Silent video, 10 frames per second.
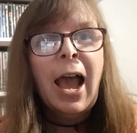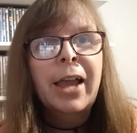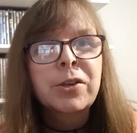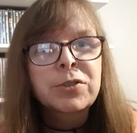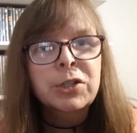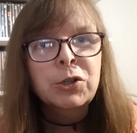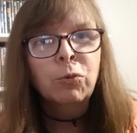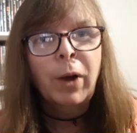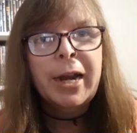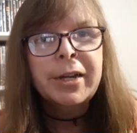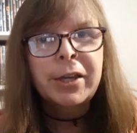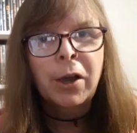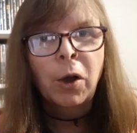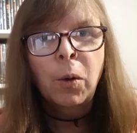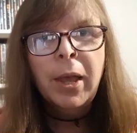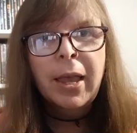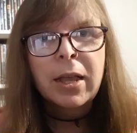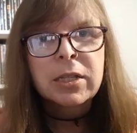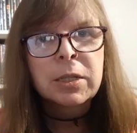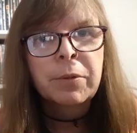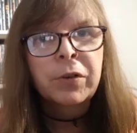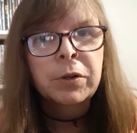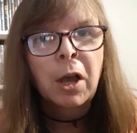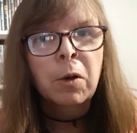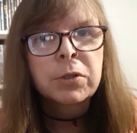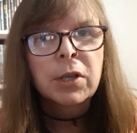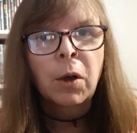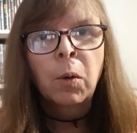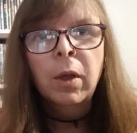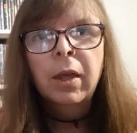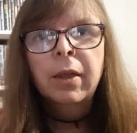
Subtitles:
I used to do radio, as some of you know, so